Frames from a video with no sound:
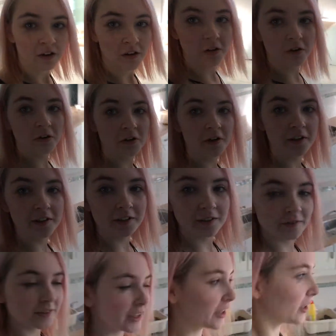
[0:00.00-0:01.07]

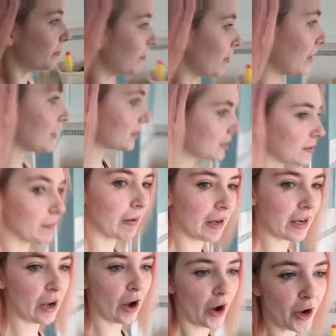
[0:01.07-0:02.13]
Oh, I'm saying goodbye to
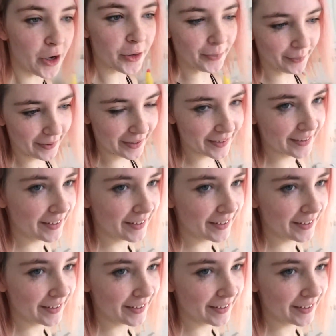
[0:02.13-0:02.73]
my home.